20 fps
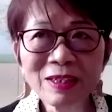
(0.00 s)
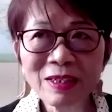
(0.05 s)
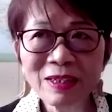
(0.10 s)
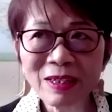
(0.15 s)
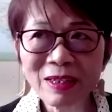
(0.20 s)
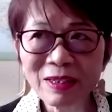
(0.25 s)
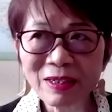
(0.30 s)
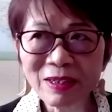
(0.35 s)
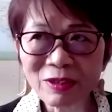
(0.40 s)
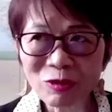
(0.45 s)

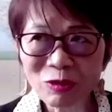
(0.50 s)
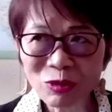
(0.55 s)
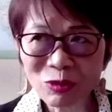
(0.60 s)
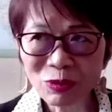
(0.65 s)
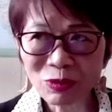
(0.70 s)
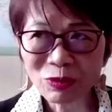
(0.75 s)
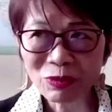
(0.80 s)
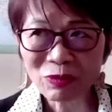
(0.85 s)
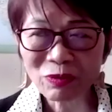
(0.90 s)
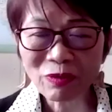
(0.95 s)

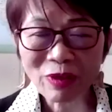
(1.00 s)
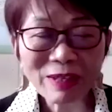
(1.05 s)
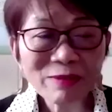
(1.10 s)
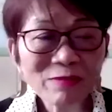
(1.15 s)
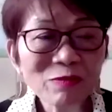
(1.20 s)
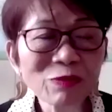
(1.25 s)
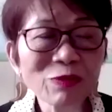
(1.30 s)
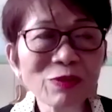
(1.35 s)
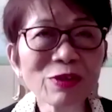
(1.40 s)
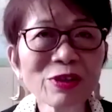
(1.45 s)
to
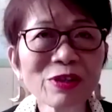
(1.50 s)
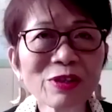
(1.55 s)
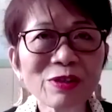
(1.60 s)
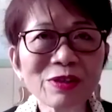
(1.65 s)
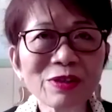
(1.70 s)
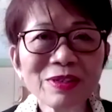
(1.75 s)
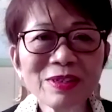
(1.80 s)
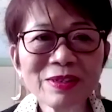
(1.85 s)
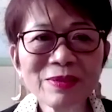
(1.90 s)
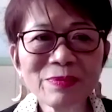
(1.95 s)
run
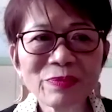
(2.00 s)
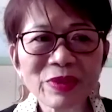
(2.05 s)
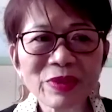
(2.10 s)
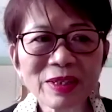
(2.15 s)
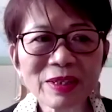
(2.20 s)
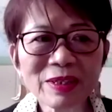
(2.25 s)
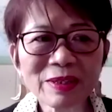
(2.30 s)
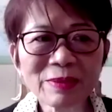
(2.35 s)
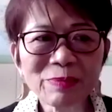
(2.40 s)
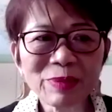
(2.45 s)
for
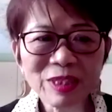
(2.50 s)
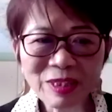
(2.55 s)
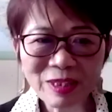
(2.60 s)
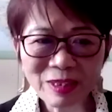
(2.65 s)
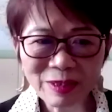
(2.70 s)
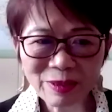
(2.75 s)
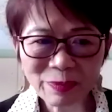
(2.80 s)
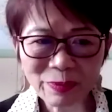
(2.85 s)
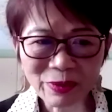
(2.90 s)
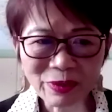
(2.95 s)
BC
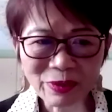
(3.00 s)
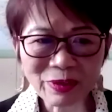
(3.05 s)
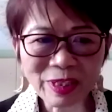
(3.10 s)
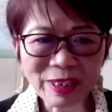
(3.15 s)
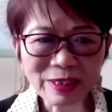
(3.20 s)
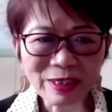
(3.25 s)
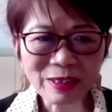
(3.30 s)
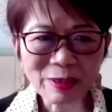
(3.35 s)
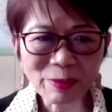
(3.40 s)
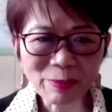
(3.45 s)
Liberal
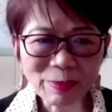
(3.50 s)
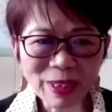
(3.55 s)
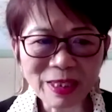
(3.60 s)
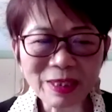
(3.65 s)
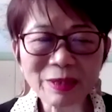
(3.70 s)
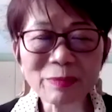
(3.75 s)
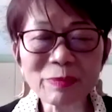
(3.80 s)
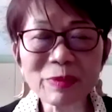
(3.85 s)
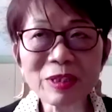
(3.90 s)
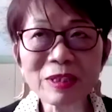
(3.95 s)
under the
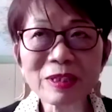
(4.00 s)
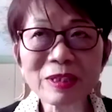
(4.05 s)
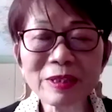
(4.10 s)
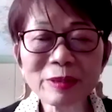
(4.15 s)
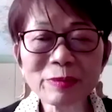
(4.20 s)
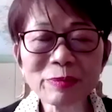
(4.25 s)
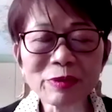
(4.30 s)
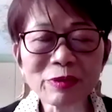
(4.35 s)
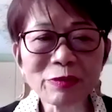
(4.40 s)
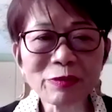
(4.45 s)
banner of BC
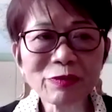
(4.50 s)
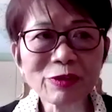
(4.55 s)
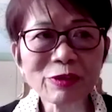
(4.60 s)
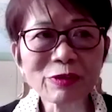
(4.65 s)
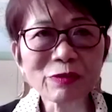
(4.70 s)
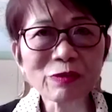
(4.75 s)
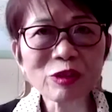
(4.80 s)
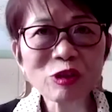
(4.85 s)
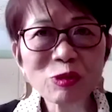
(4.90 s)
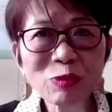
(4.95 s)
Liberal for
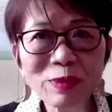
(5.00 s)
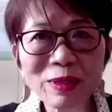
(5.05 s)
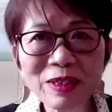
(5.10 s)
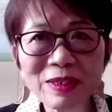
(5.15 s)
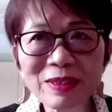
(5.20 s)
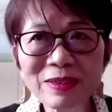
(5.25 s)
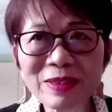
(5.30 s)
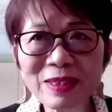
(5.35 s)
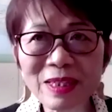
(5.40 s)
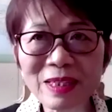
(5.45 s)

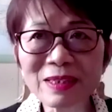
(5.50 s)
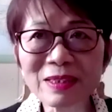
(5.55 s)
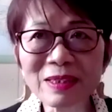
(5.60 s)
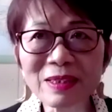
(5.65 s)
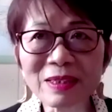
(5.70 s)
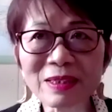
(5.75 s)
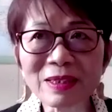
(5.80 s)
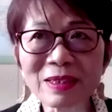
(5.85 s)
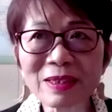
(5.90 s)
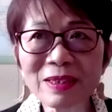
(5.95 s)
Richmond
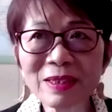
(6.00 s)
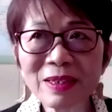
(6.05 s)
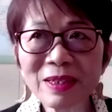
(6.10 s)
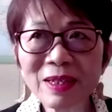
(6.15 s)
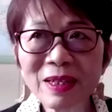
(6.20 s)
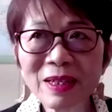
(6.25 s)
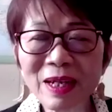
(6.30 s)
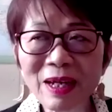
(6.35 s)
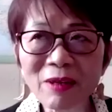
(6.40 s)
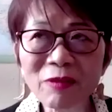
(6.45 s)
Center,
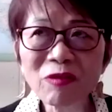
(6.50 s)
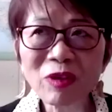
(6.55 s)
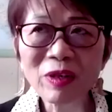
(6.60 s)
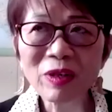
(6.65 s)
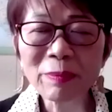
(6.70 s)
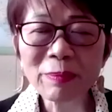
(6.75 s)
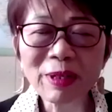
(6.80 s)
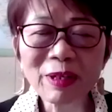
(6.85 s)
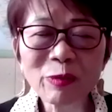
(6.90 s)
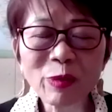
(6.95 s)
I thought
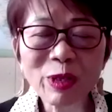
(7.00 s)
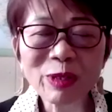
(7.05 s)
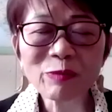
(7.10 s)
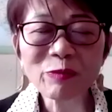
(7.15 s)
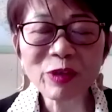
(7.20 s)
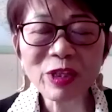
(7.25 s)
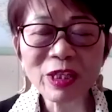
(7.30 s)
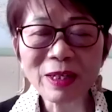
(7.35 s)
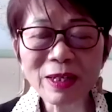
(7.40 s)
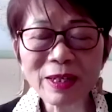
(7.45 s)
about 1
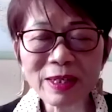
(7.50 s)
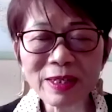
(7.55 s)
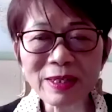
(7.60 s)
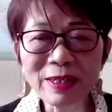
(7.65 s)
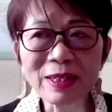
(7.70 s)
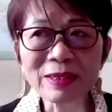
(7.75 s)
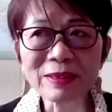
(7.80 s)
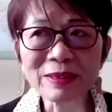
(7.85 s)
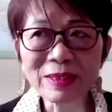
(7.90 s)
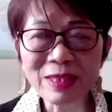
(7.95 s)
week and
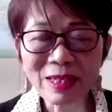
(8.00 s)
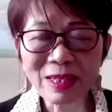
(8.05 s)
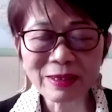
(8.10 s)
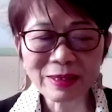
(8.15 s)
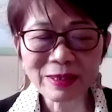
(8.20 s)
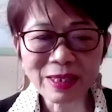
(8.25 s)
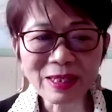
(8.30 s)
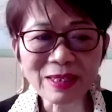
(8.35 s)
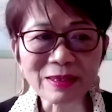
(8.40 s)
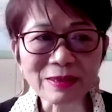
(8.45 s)
I said
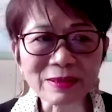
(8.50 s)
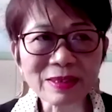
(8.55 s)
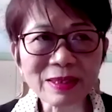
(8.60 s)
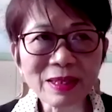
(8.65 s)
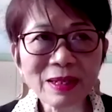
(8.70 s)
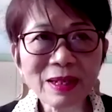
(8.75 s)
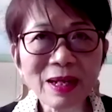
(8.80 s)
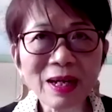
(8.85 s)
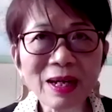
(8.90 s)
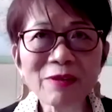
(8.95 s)
yes.
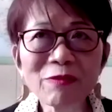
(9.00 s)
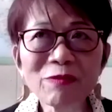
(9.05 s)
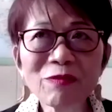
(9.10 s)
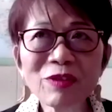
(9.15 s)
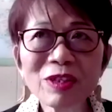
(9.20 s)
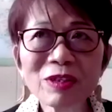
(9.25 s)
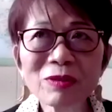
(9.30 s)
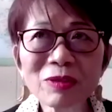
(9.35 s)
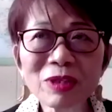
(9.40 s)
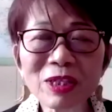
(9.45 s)
I
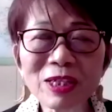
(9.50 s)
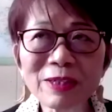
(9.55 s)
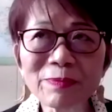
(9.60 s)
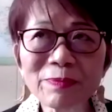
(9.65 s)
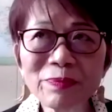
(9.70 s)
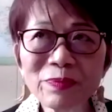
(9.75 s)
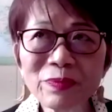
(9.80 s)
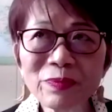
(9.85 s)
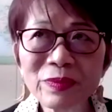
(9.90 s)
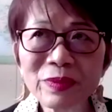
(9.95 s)
feel that
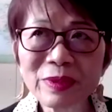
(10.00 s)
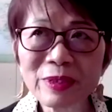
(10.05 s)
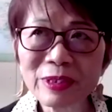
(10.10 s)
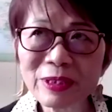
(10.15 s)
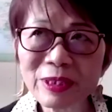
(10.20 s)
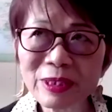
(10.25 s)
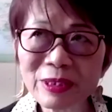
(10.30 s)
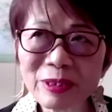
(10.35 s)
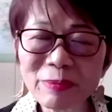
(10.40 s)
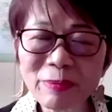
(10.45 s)

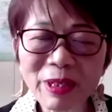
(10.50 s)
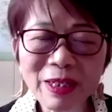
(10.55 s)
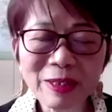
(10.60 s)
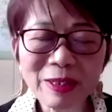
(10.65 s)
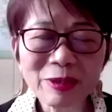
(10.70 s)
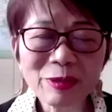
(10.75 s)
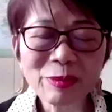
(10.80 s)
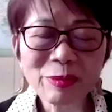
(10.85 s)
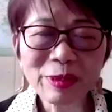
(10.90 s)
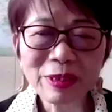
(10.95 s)
this is my
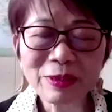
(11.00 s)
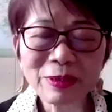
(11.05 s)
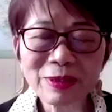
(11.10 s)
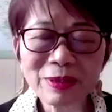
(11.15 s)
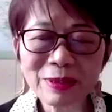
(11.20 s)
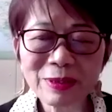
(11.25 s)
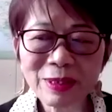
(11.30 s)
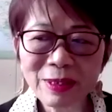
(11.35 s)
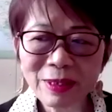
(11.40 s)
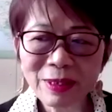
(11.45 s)
husband's